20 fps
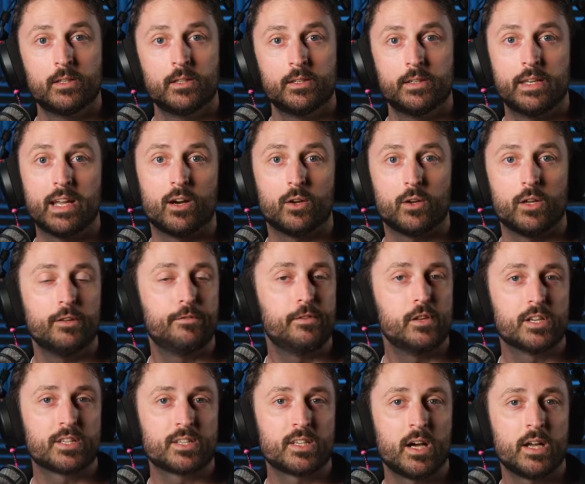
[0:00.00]
Now, if you
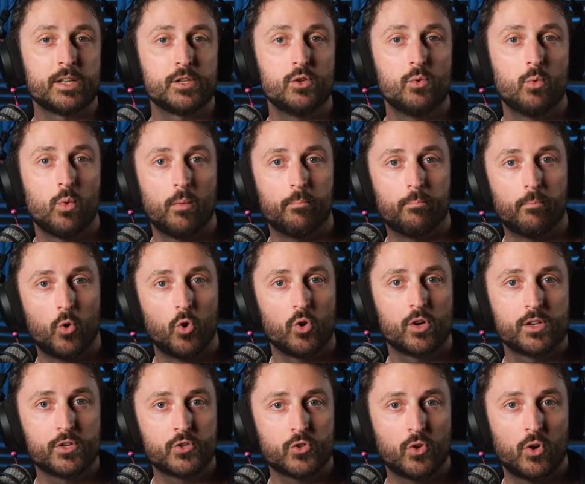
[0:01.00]
decide you want more
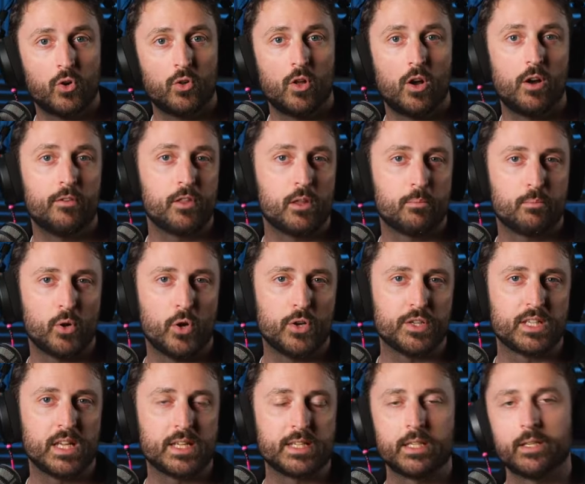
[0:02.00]
control over the
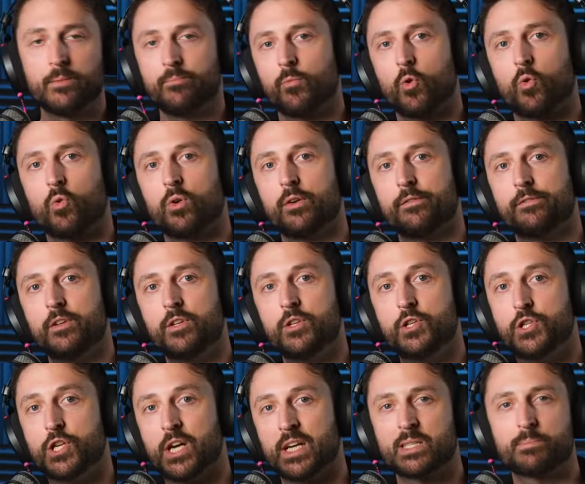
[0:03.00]
processing, or if you
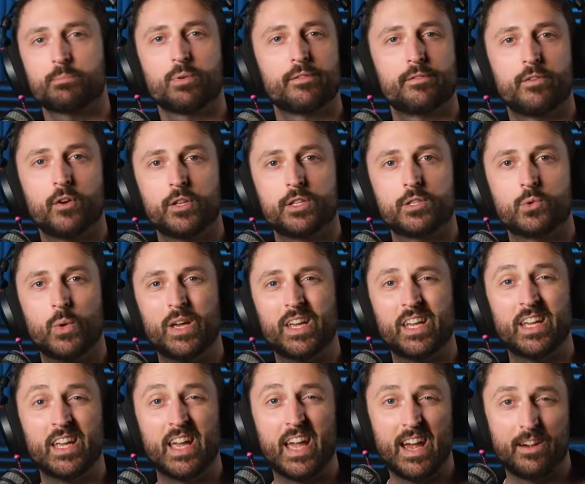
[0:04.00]
just prefer
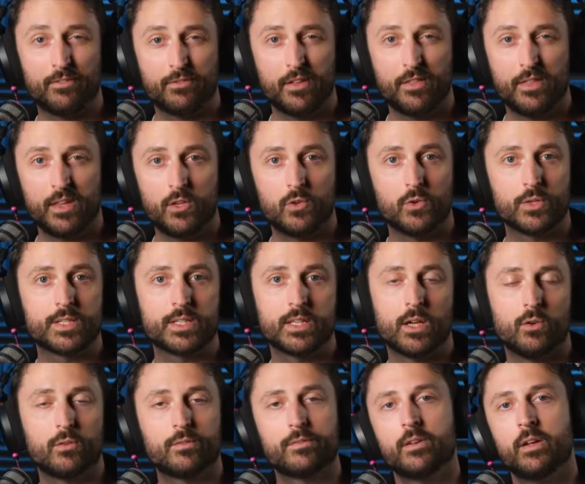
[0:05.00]
tweaking everything
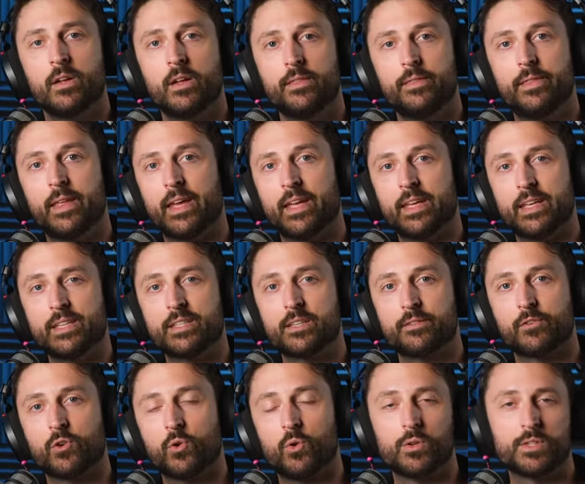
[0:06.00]
yourself, there is
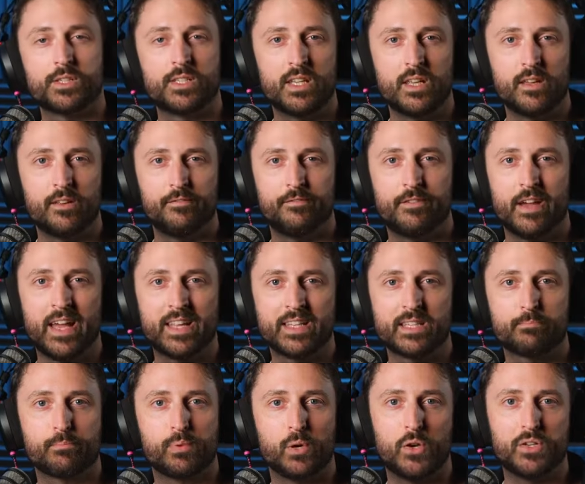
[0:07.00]
of course the
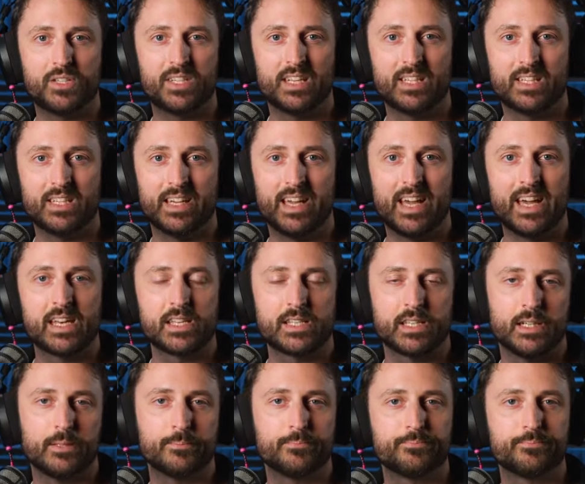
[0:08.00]
advanced processing editor.